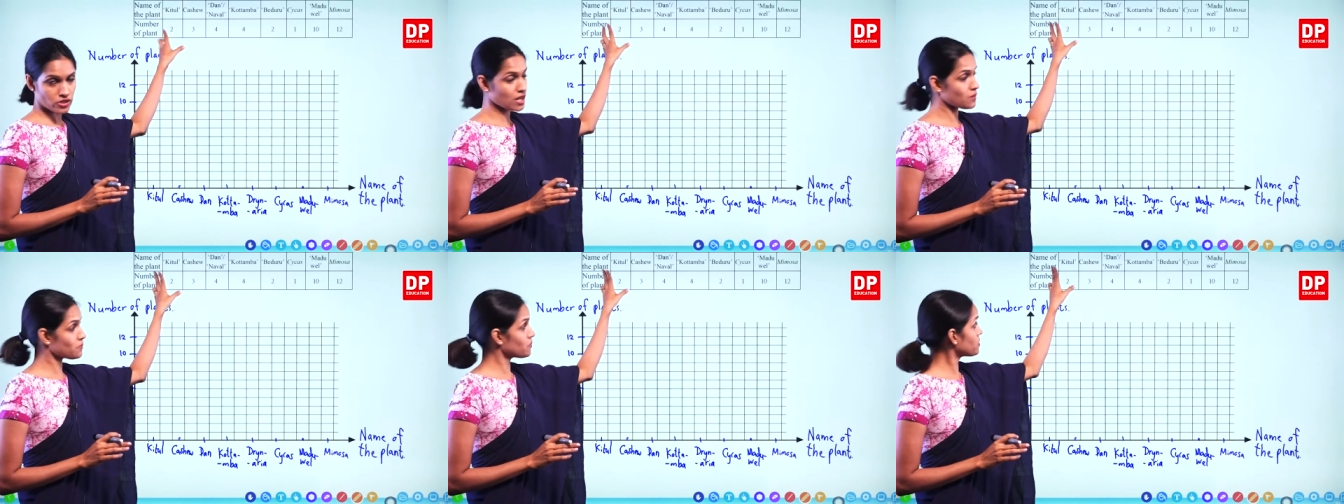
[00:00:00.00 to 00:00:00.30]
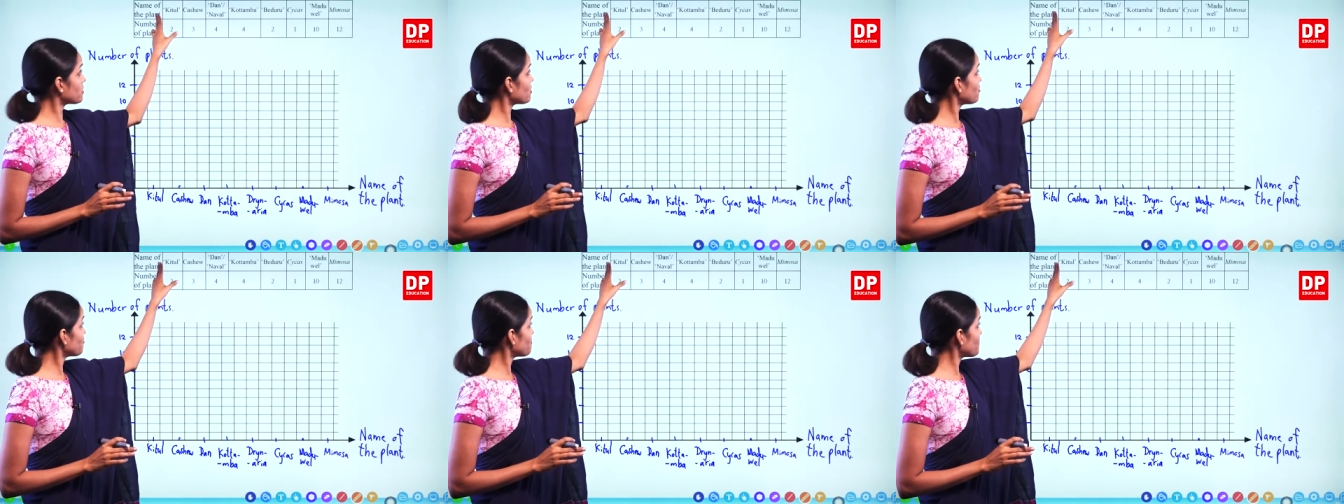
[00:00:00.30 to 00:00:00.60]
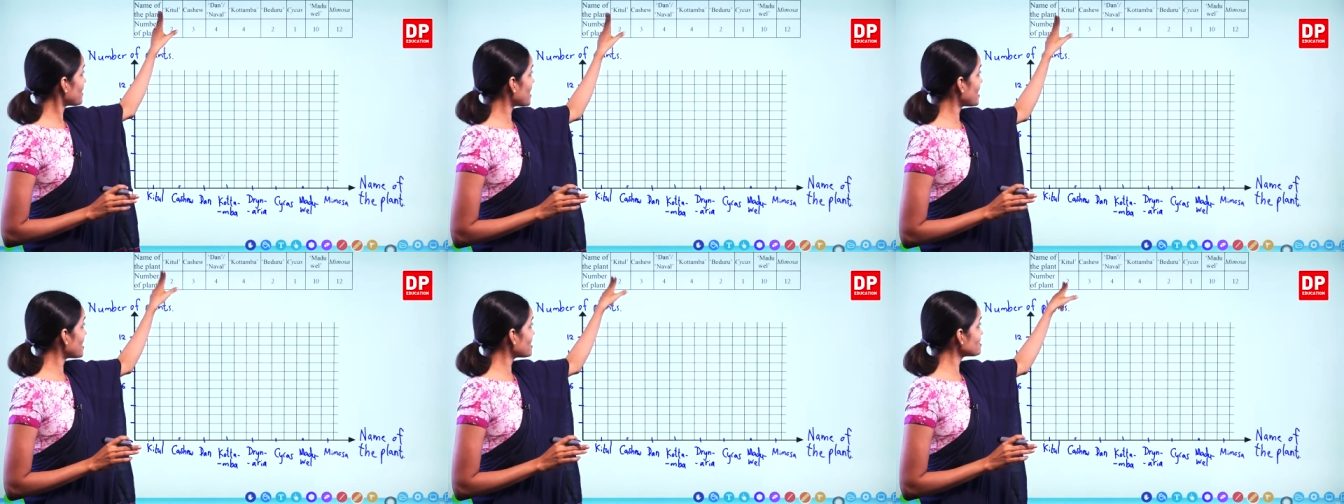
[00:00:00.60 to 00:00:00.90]
Number of
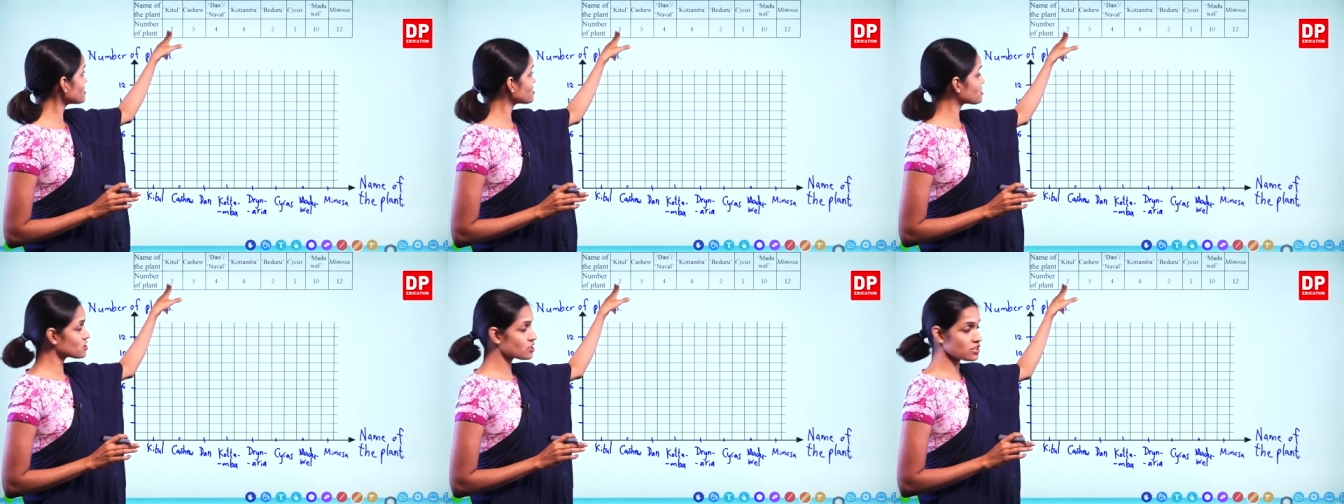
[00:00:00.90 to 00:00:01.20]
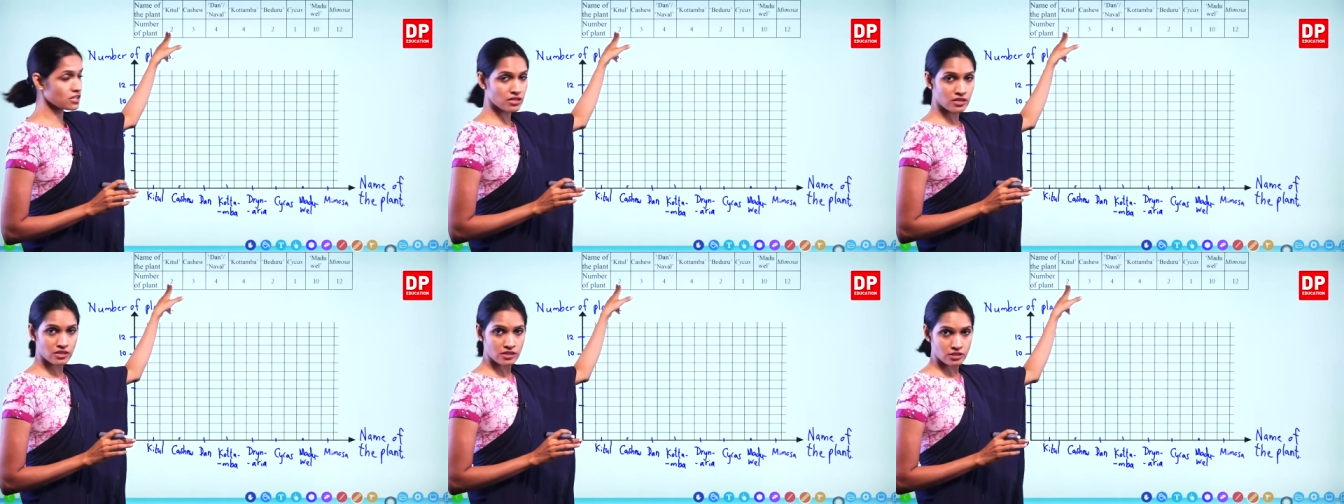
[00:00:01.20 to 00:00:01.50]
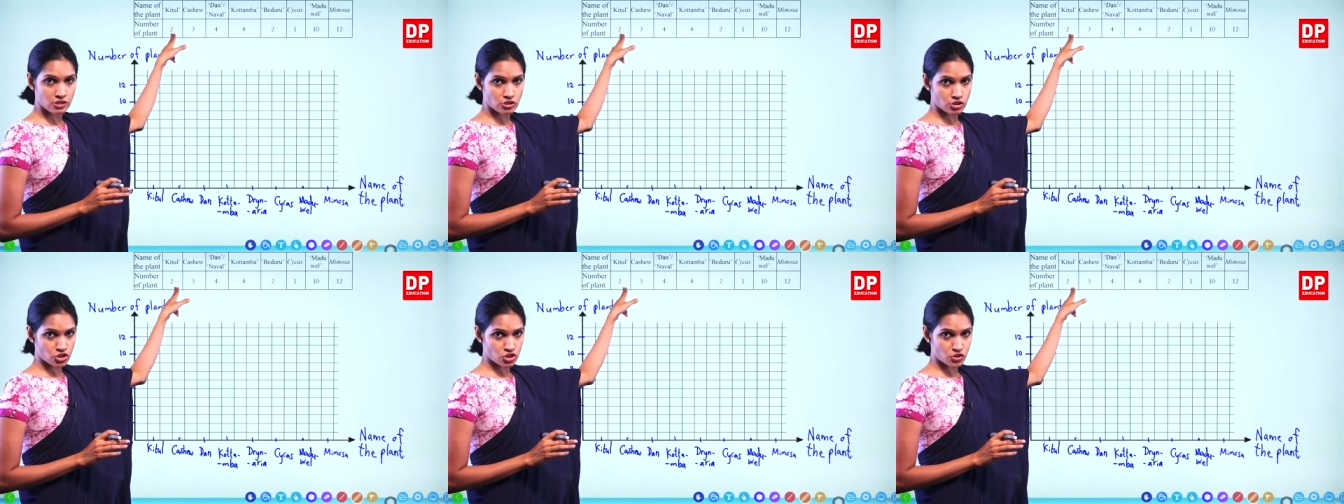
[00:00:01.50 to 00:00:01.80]
plants,
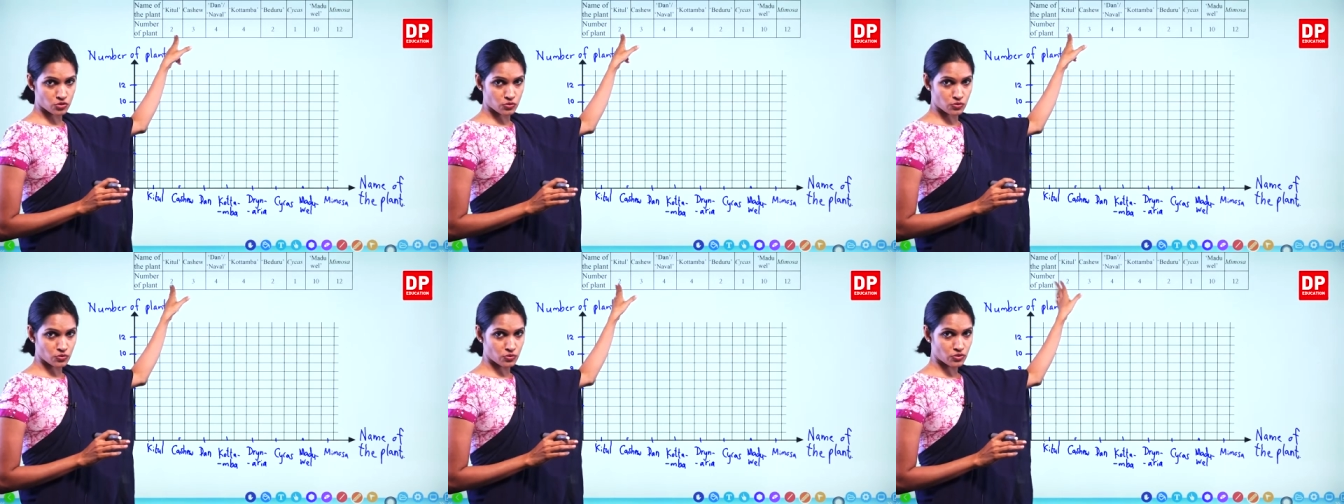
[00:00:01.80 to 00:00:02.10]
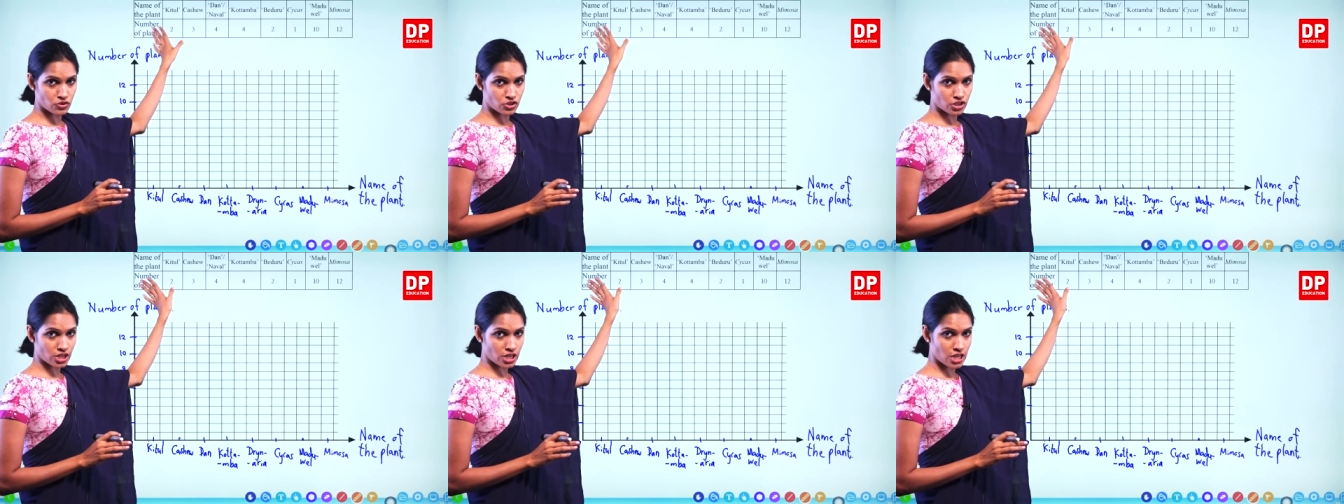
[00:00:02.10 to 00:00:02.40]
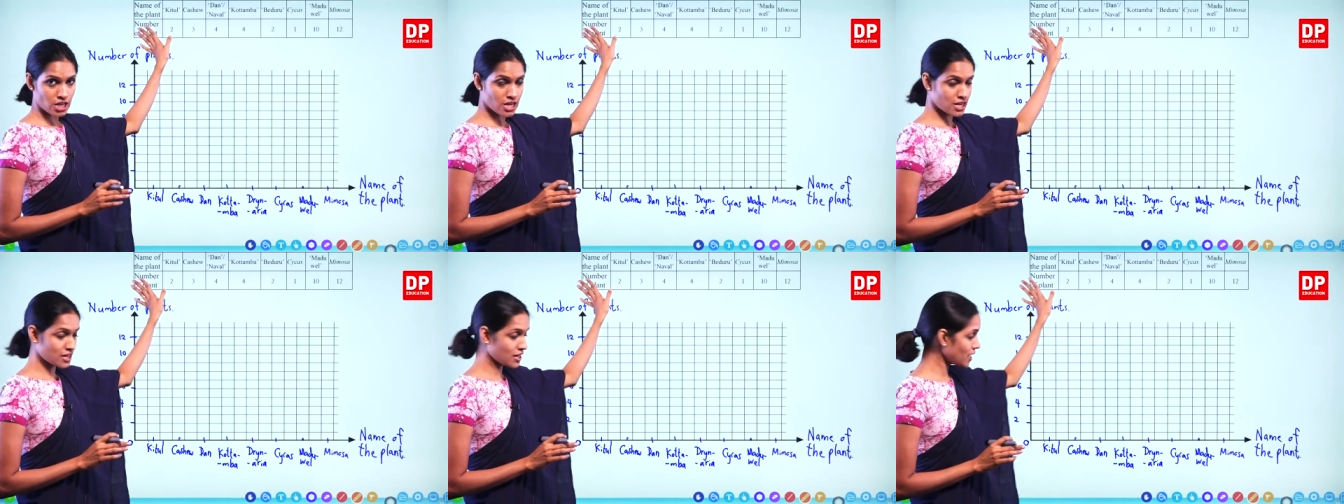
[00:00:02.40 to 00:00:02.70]
two.
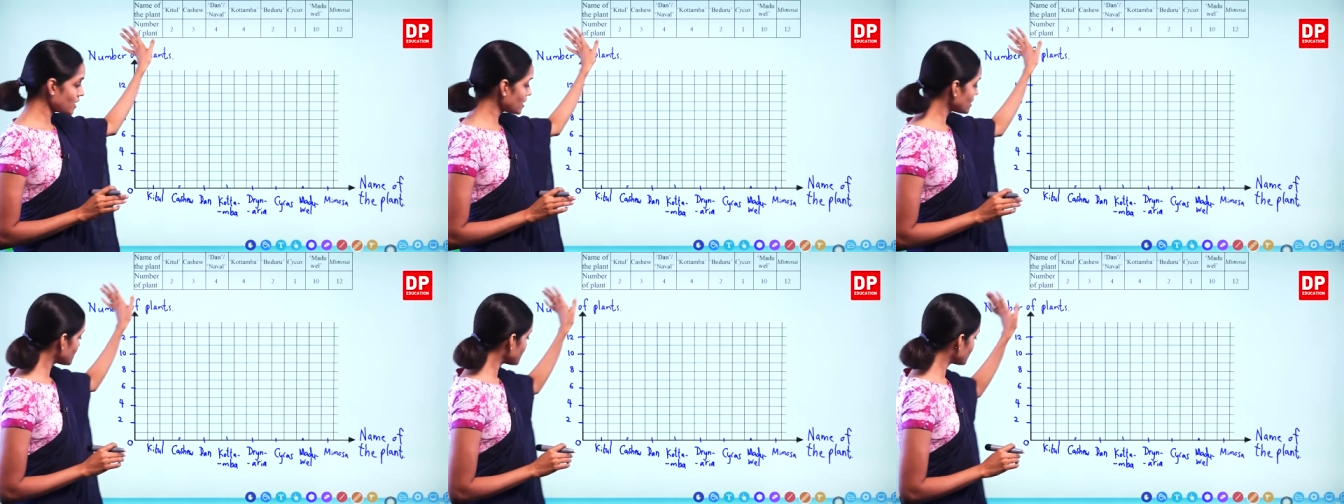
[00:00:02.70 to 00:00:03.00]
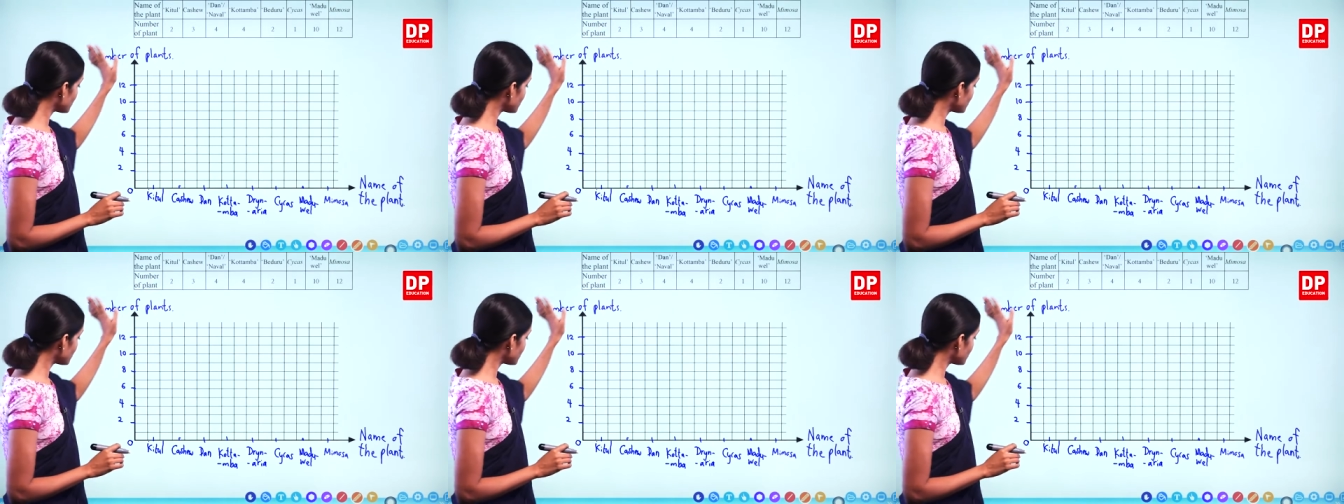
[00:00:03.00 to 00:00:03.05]
Right?